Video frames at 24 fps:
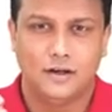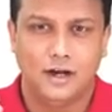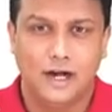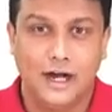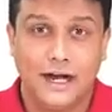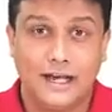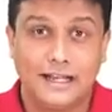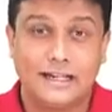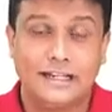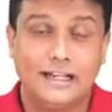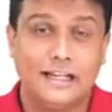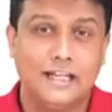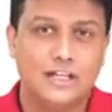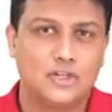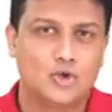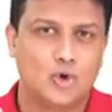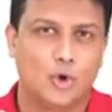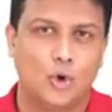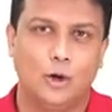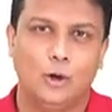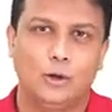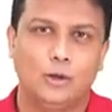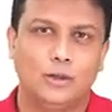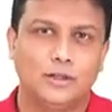arrange
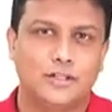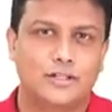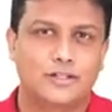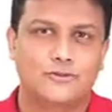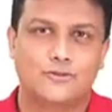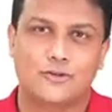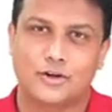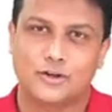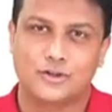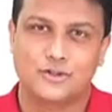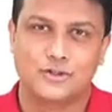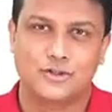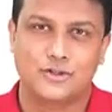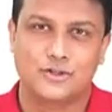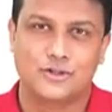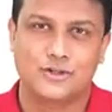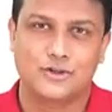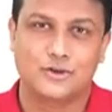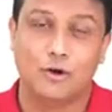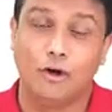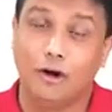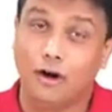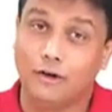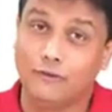all the structures
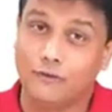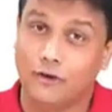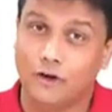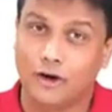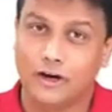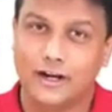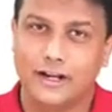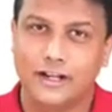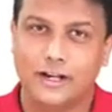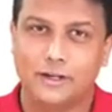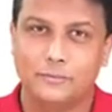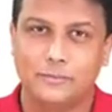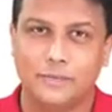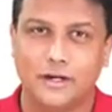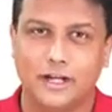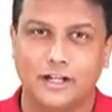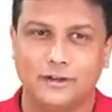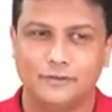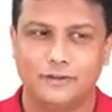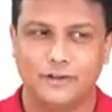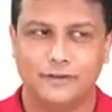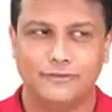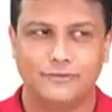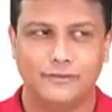of auditory
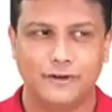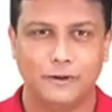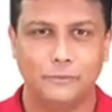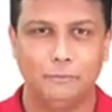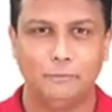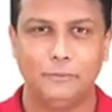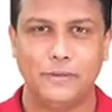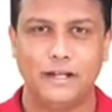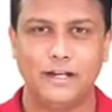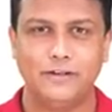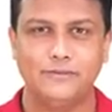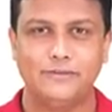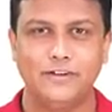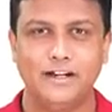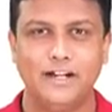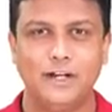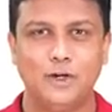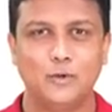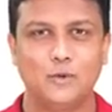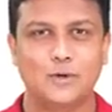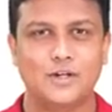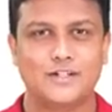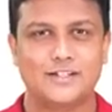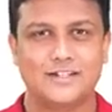pathway from periphery
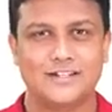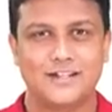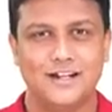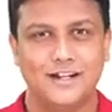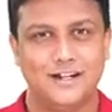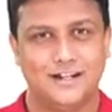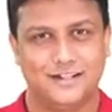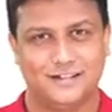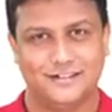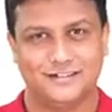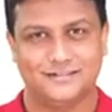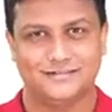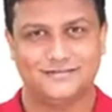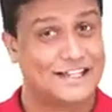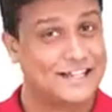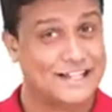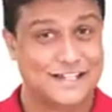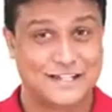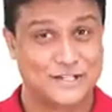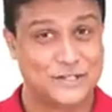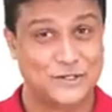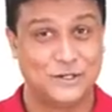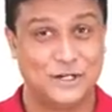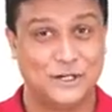towards the center.
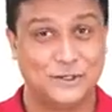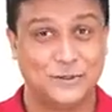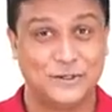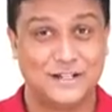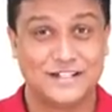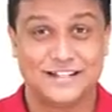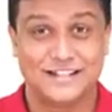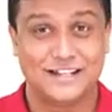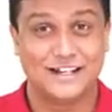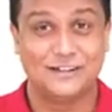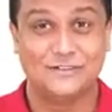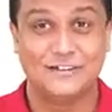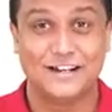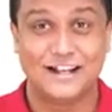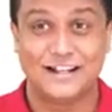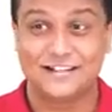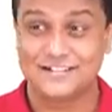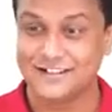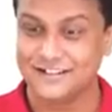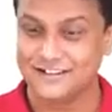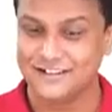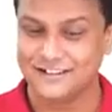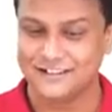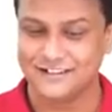So nowadays they're even
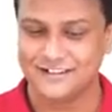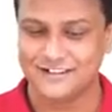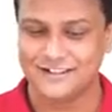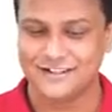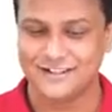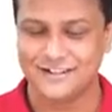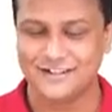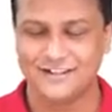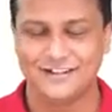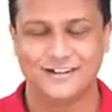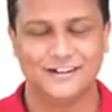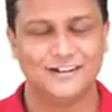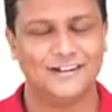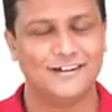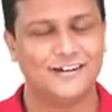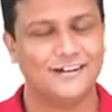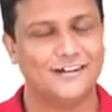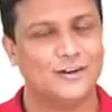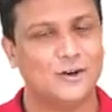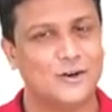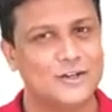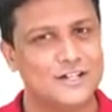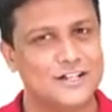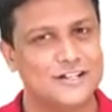asking the
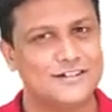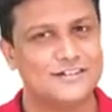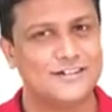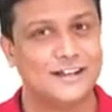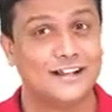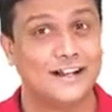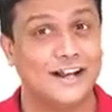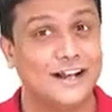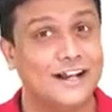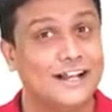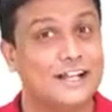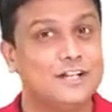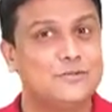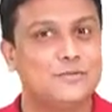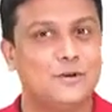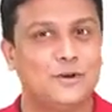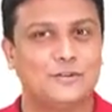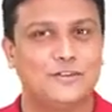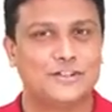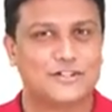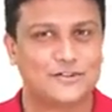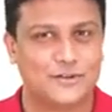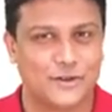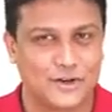questions like arrangement of
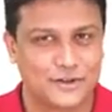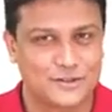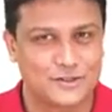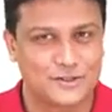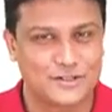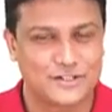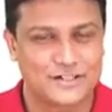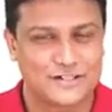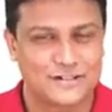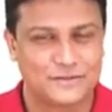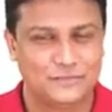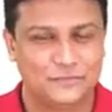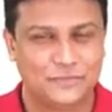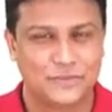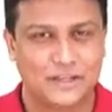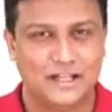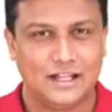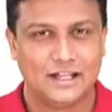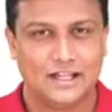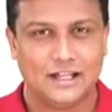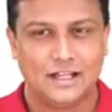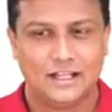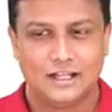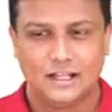the structures.
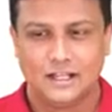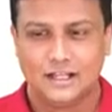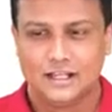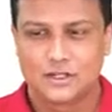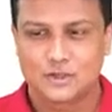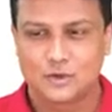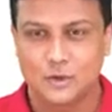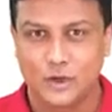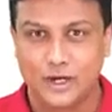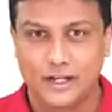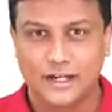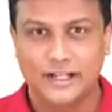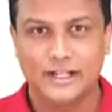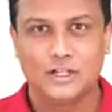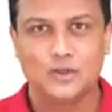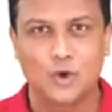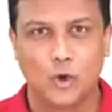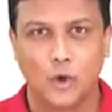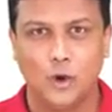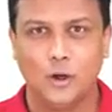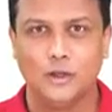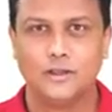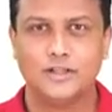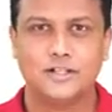So arrange
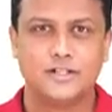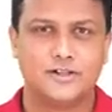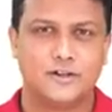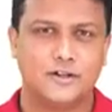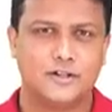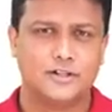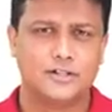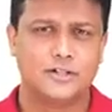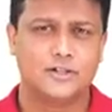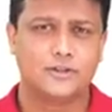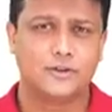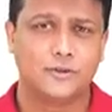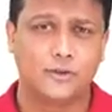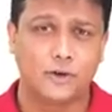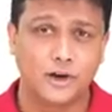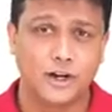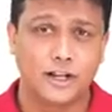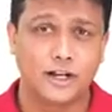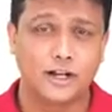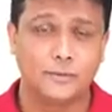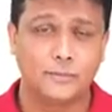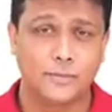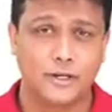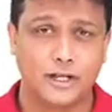all the structures of
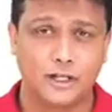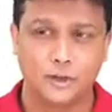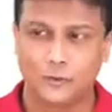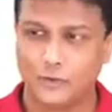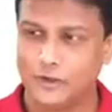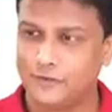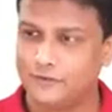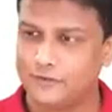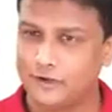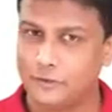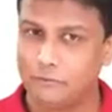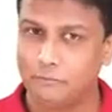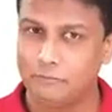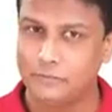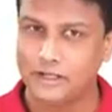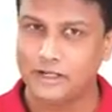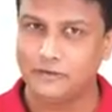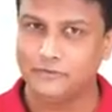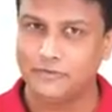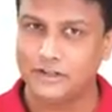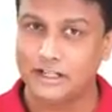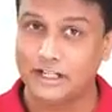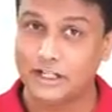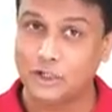auditory pathway from
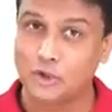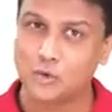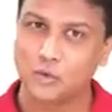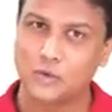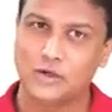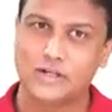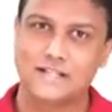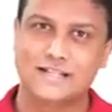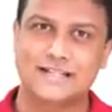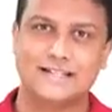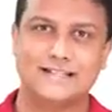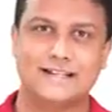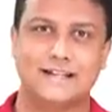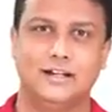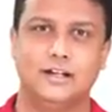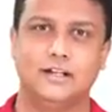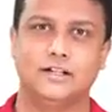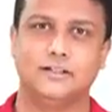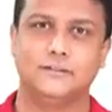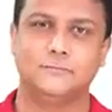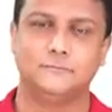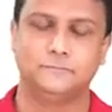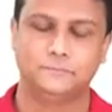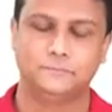periphery towards the center.